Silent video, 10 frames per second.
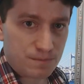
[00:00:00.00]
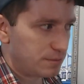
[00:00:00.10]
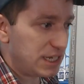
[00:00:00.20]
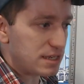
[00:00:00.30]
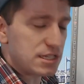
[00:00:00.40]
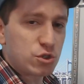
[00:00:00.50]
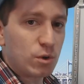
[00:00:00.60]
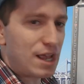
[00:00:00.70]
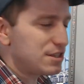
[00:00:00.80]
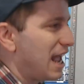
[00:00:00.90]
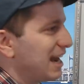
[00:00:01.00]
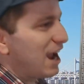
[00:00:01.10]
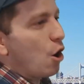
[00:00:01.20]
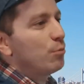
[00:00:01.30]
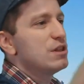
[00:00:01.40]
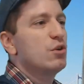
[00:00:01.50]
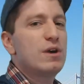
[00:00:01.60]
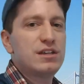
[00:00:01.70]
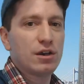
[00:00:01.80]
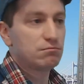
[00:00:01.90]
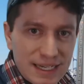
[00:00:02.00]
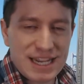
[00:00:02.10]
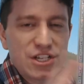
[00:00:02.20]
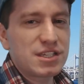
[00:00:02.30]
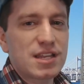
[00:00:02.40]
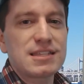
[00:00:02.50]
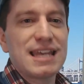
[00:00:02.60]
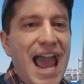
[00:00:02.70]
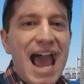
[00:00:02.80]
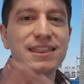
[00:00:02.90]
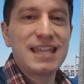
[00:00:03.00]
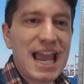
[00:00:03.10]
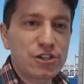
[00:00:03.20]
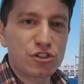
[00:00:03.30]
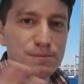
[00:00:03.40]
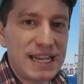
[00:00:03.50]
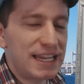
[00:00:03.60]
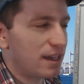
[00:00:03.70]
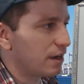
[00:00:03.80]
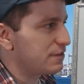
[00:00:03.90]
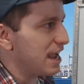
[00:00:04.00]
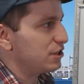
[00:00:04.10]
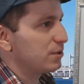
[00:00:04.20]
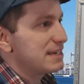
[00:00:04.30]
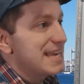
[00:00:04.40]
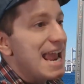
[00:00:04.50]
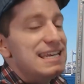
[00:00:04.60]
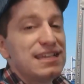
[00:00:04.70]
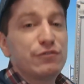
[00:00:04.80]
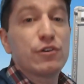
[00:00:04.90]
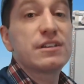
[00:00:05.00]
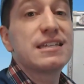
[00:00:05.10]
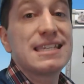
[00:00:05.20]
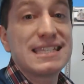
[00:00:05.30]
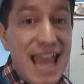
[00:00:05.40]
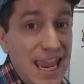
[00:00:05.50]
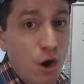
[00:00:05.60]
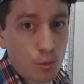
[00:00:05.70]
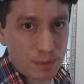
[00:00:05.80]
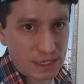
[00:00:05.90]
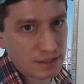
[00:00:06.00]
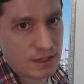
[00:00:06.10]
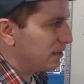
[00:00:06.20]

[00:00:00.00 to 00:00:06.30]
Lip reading: Because it's cool outside, I opened the window. It just doesn't add the extra meaning of that you're intending for it to stay open.